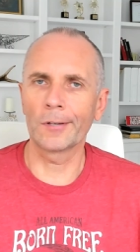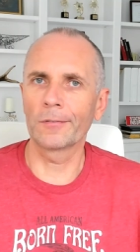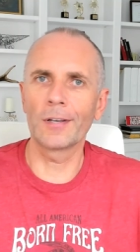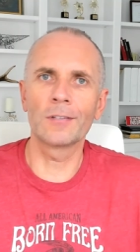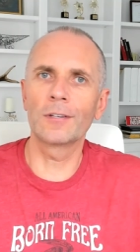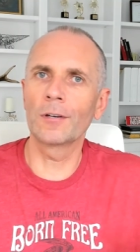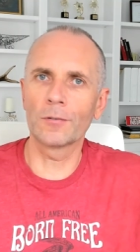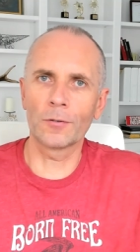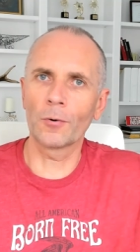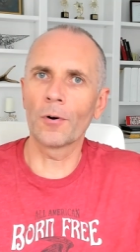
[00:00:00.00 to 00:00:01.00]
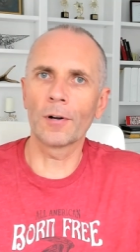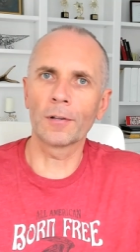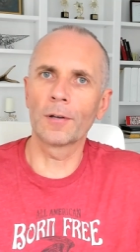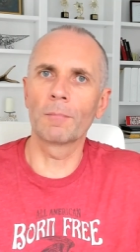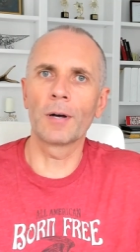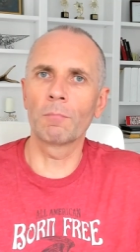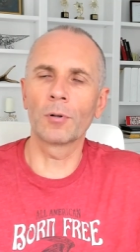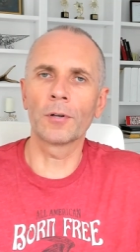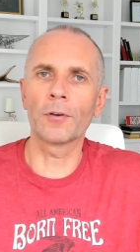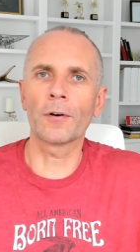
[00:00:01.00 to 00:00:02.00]
they see historically by
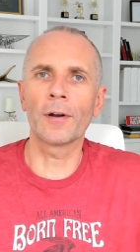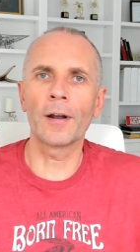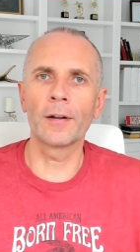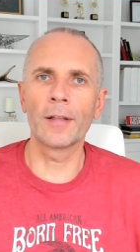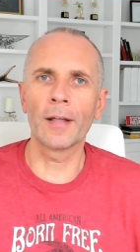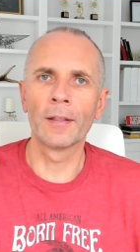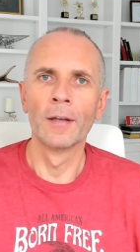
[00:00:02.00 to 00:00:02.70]
pulling your credit that